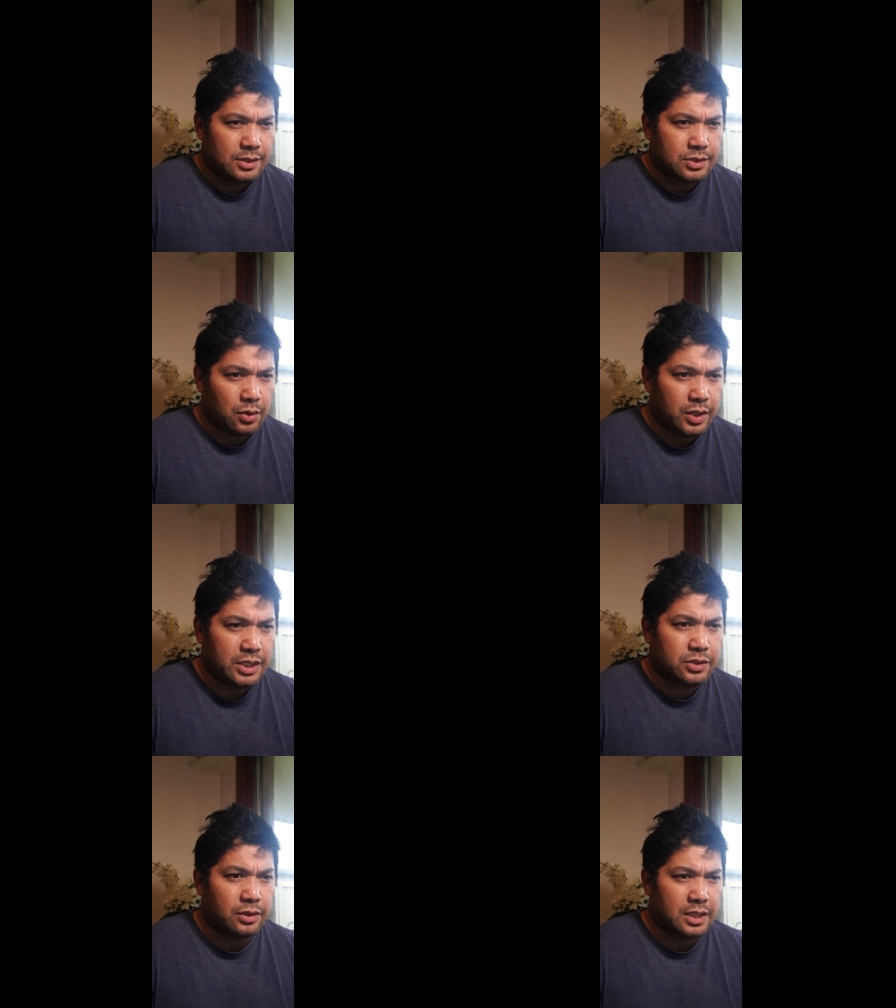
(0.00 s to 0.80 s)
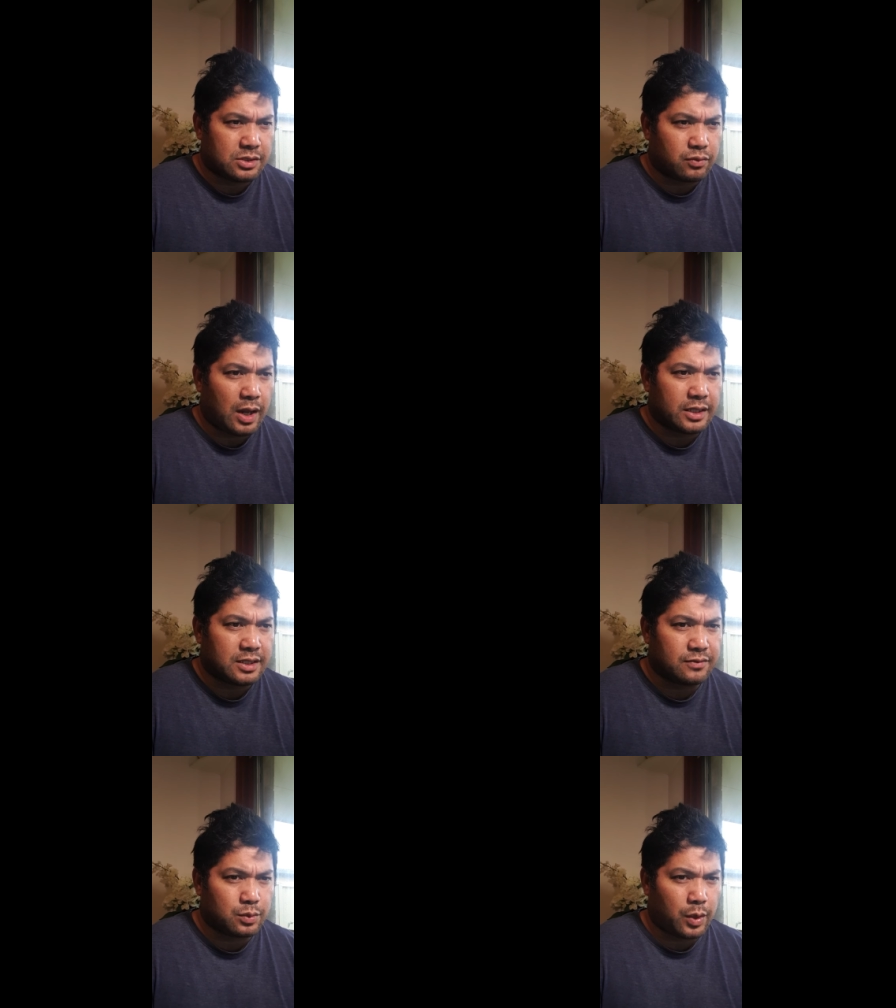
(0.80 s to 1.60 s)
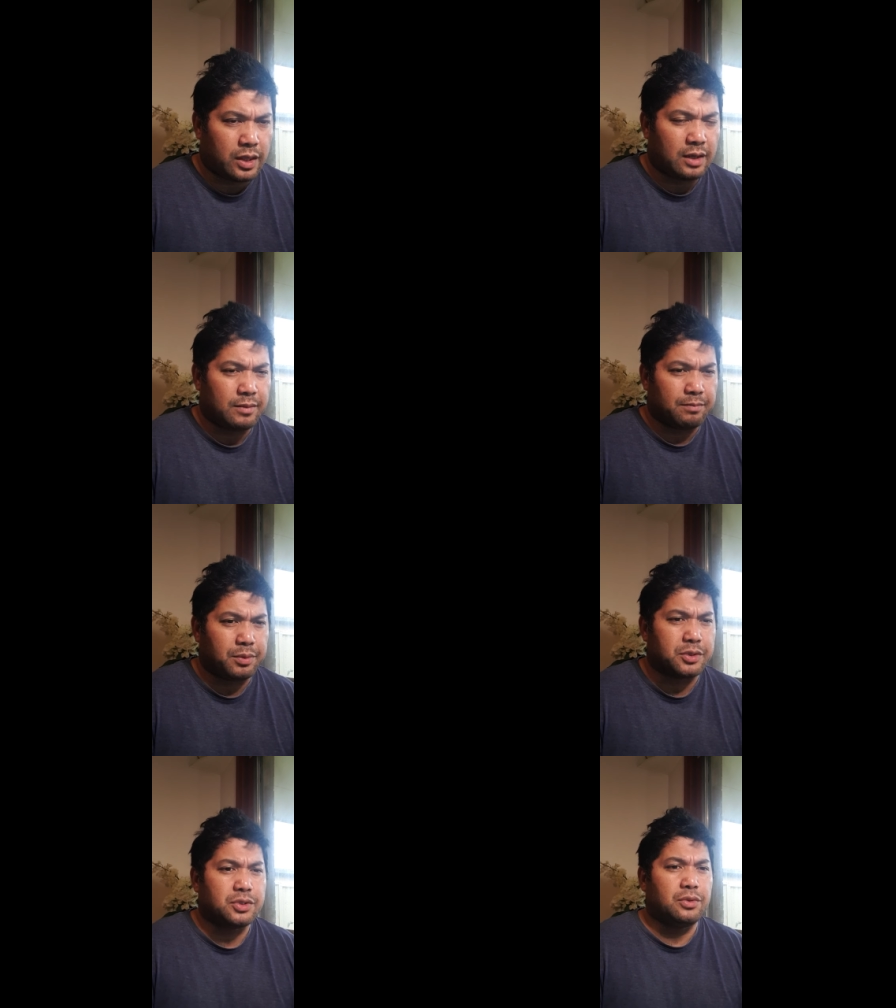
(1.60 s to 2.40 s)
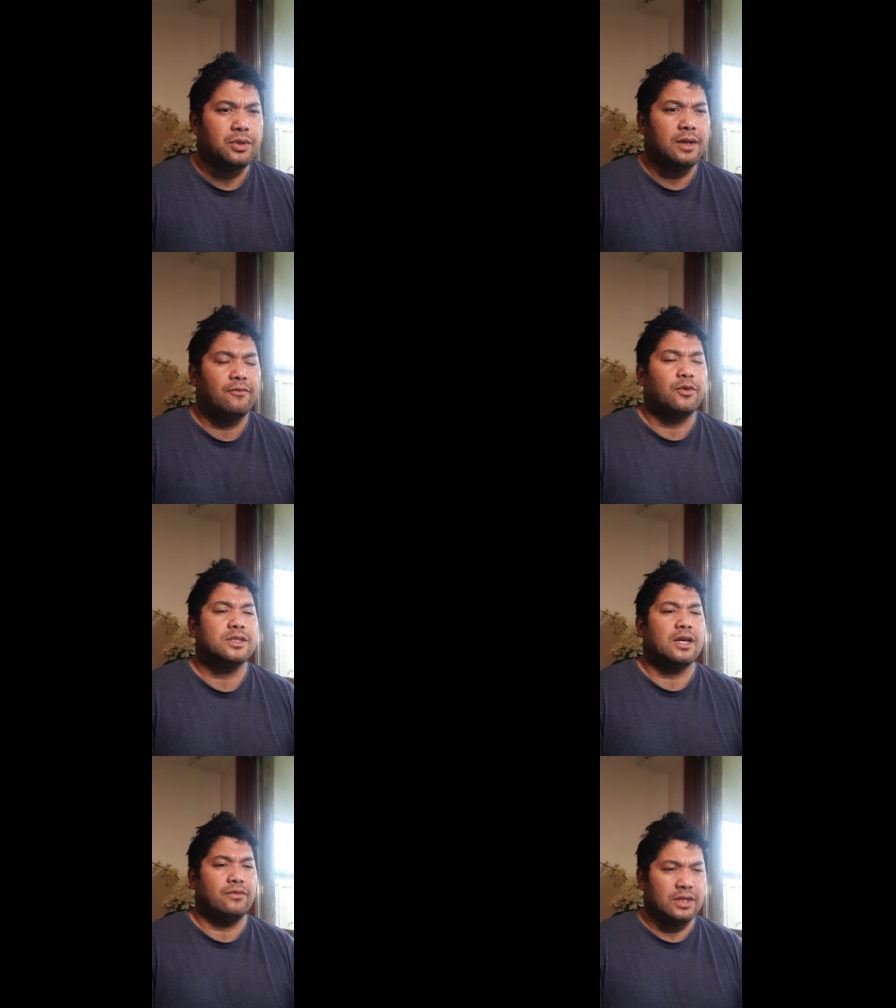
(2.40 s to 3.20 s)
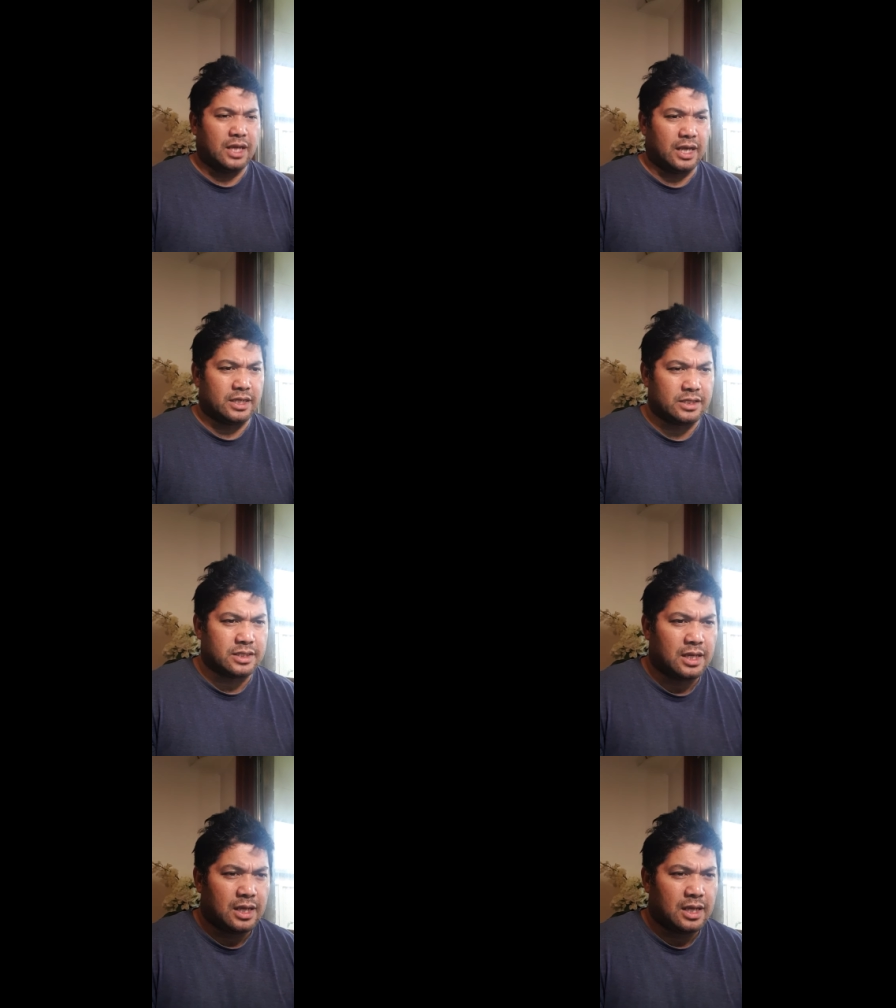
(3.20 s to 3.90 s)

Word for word: So he took his relatives with him and pursued him for seven days